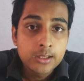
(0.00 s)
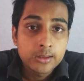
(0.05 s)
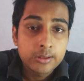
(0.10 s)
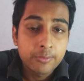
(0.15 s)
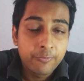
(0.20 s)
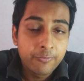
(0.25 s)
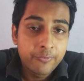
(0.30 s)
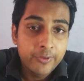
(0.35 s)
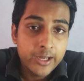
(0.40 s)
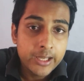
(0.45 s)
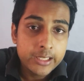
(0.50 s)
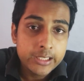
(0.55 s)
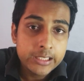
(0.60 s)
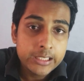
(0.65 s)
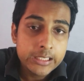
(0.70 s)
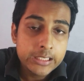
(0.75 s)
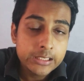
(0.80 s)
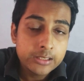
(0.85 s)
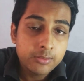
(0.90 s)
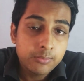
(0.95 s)

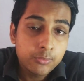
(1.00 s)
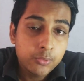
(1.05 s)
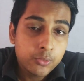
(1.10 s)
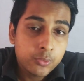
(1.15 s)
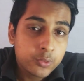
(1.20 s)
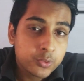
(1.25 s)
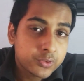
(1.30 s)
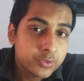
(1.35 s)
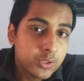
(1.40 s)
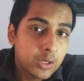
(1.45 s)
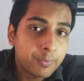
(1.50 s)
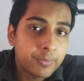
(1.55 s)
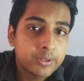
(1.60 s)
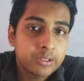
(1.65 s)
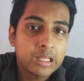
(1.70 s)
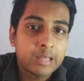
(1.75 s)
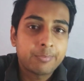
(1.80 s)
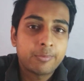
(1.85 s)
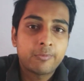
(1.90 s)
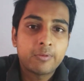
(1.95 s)
The most common
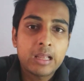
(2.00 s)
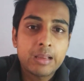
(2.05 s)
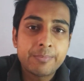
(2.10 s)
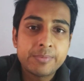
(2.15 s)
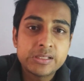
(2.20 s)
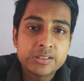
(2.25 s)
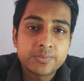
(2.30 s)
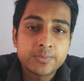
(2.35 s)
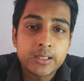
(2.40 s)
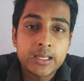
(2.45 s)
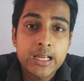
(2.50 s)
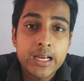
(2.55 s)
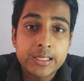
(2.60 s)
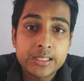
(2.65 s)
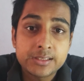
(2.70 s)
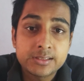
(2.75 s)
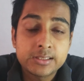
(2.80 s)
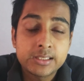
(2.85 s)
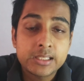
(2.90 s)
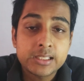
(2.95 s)
type of diabetes
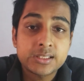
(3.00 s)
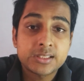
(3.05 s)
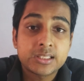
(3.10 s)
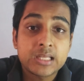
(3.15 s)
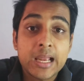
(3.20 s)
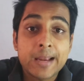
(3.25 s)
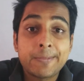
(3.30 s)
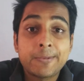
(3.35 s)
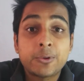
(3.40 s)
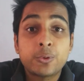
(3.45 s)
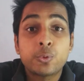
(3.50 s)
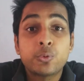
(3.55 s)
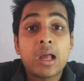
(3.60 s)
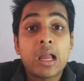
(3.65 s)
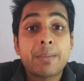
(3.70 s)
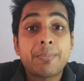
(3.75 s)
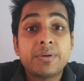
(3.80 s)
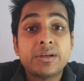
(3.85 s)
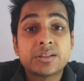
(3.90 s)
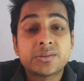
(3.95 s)
mellitus is type 2
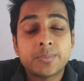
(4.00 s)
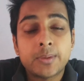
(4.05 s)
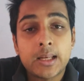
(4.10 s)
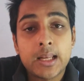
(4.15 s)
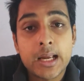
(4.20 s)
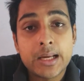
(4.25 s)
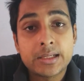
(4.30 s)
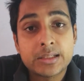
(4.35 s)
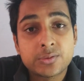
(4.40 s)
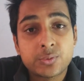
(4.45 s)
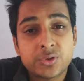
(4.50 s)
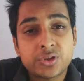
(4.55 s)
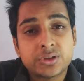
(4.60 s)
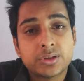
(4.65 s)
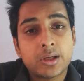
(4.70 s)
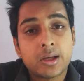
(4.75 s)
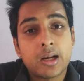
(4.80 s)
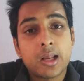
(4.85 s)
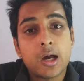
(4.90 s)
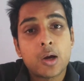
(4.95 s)
diabetes mellitus, which
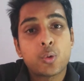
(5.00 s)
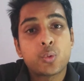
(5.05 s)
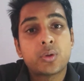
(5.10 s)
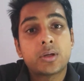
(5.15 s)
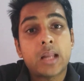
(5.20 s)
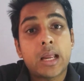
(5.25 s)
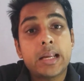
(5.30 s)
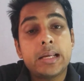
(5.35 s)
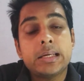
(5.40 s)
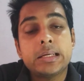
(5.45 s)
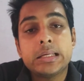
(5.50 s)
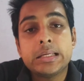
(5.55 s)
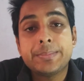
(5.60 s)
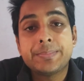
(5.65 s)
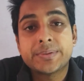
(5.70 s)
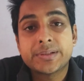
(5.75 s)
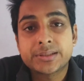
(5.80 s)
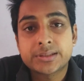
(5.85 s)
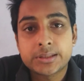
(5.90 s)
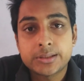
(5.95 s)
is around
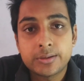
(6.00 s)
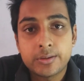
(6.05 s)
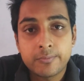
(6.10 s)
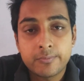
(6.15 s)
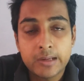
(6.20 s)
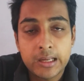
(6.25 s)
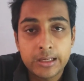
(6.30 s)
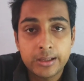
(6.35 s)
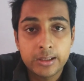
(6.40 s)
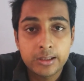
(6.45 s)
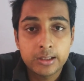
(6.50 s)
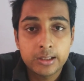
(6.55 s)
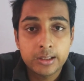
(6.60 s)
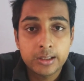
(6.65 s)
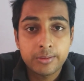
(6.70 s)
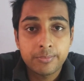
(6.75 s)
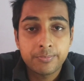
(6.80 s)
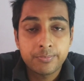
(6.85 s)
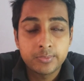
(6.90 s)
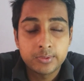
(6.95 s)
90% of
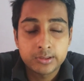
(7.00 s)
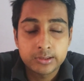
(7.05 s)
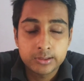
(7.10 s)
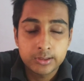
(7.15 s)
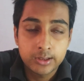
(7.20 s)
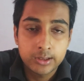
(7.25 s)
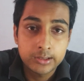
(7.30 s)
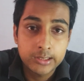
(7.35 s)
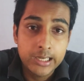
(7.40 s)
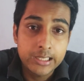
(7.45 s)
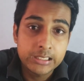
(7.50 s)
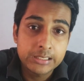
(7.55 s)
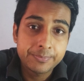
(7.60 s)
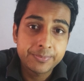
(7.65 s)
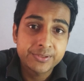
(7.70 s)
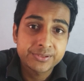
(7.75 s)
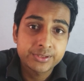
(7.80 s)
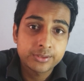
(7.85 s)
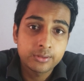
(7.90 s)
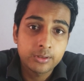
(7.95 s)

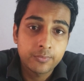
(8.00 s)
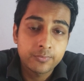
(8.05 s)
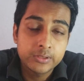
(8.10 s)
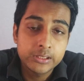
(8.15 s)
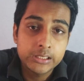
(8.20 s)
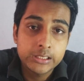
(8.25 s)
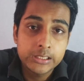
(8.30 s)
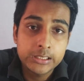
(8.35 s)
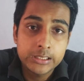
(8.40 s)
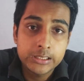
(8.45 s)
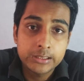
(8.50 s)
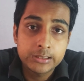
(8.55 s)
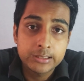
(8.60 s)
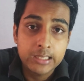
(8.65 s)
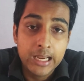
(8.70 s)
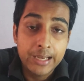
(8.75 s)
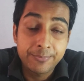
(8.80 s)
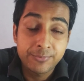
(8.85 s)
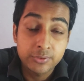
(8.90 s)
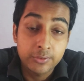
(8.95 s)
90% of the
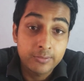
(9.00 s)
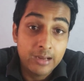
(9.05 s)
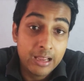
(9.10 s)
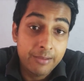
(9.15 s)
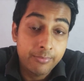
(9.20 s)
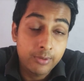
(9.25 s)
types of